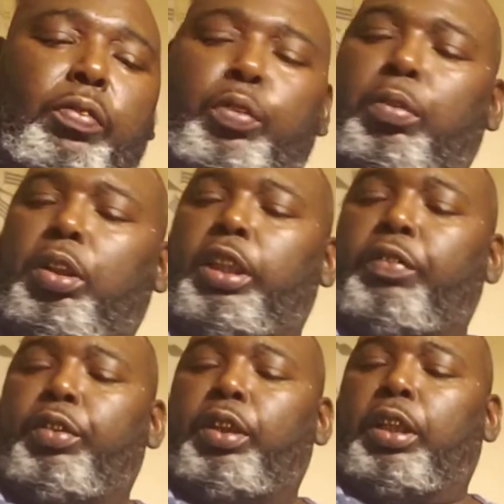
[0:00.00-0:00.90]
or if you
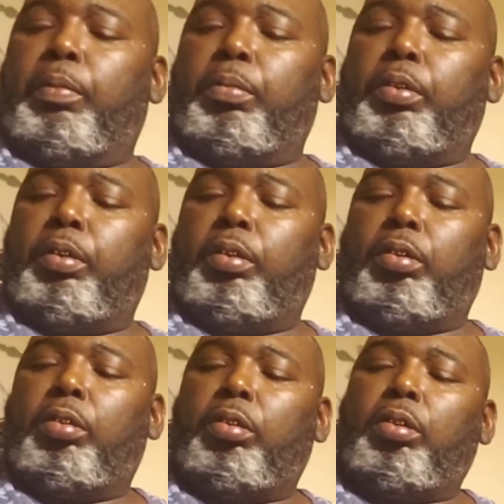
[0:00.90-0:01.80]
want to leave your
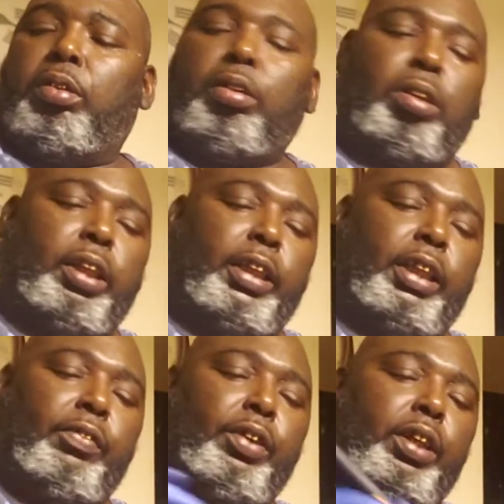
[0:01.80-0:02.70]
number,
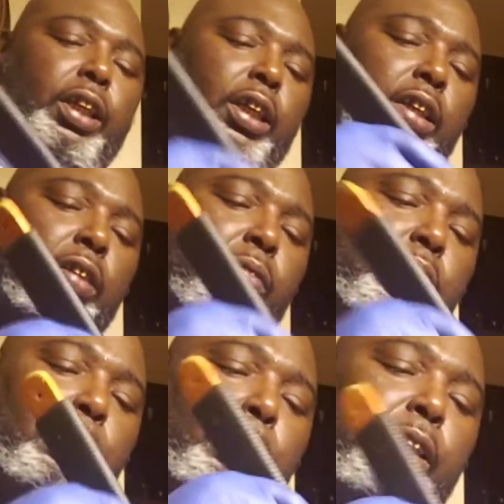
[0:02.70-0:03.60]
I'll give you a
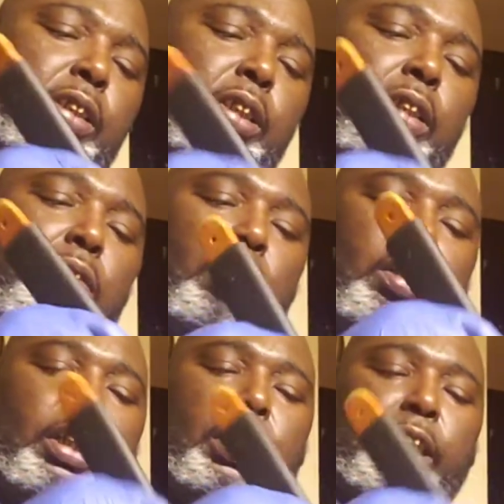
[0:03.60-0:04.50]
call and we can place
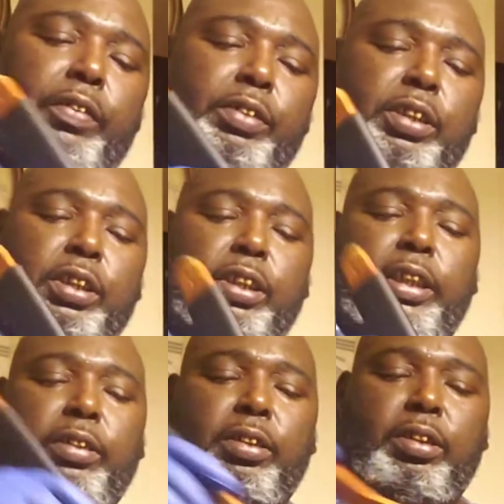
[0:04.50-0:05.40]
that order and I can have it
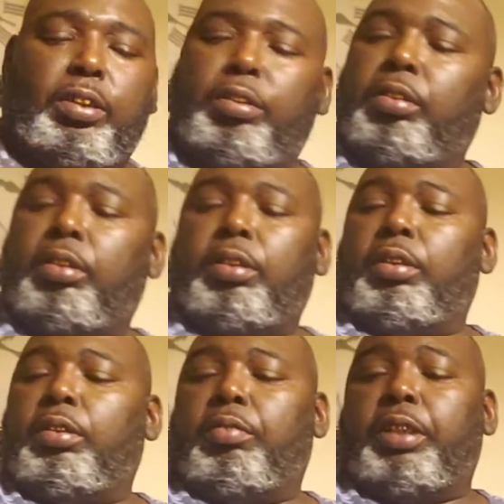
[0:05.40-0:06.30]
sent out to you
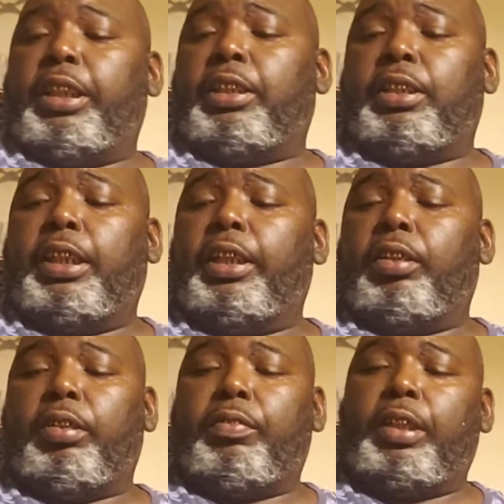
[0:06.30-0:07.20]
next
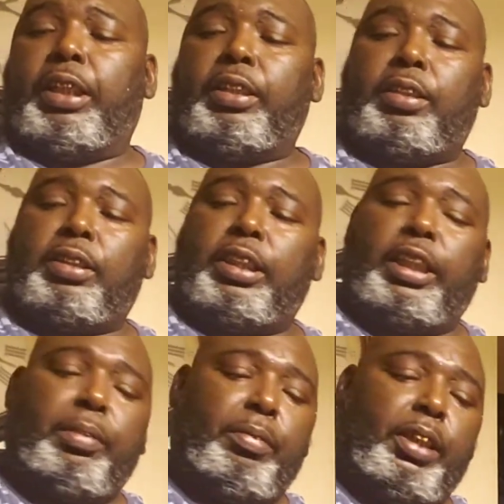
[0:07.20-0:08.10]
day, or if not,
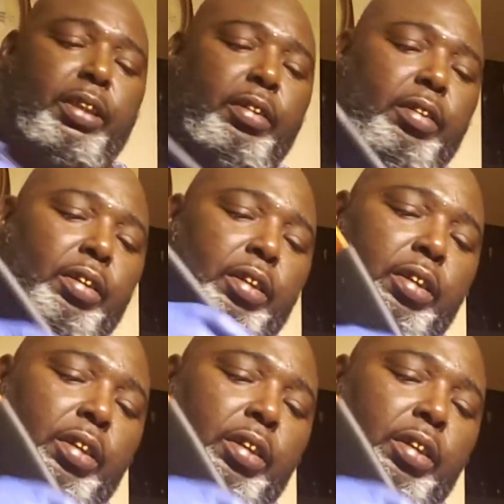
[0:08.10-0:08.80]
the same day.